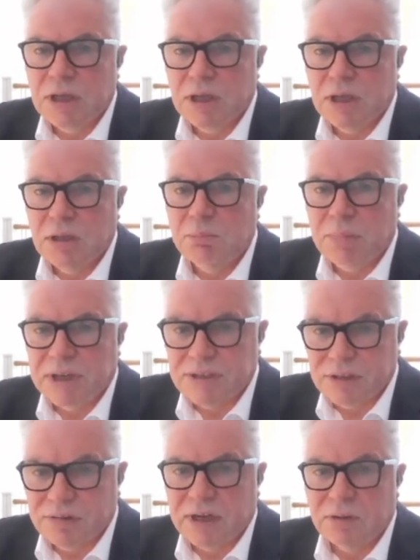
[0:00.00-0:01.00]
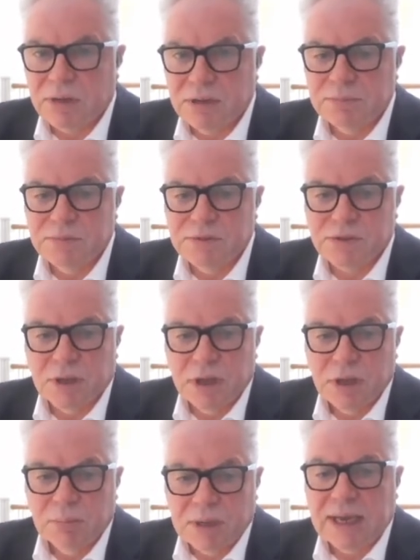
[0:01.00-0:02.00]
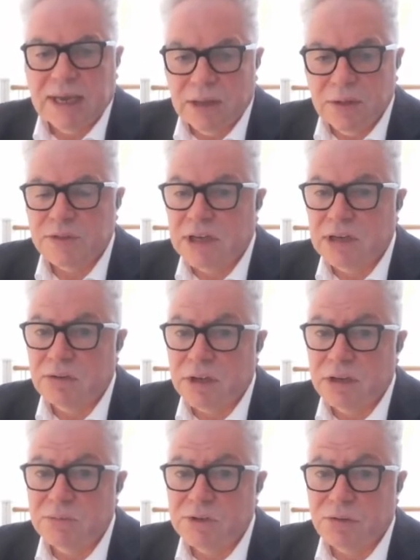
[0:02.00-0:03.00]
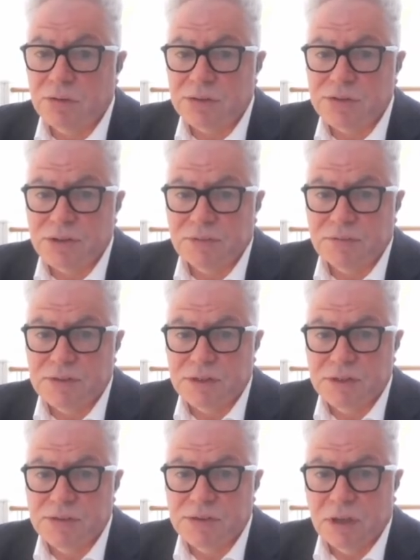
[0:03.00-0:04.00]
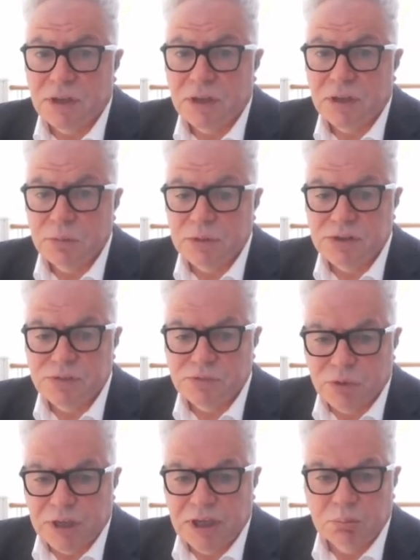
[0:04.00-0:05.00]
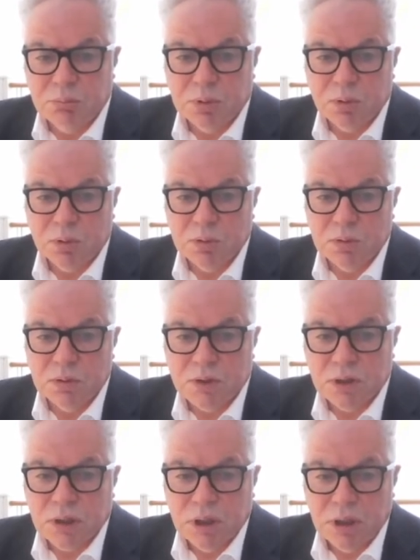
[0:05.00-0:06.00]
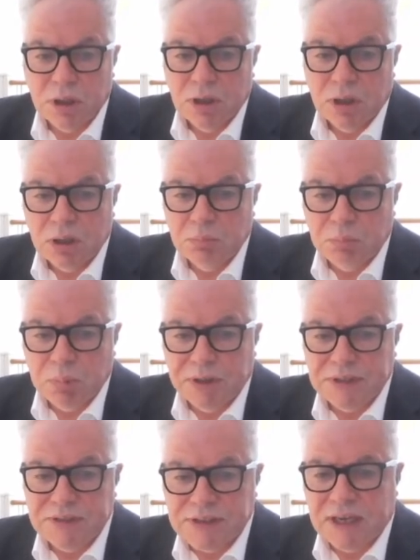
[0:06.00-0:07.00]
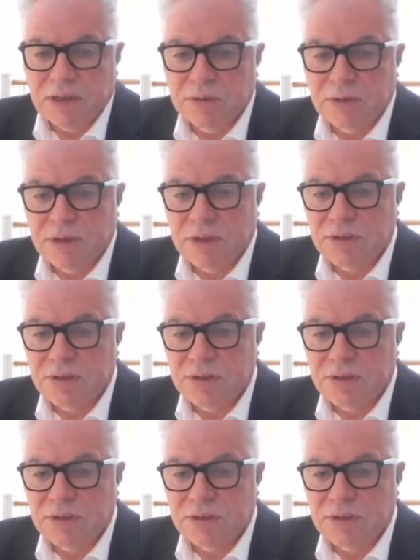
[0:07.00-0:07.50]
and better outcomes, better health outcomes across services, which is really important, and points out that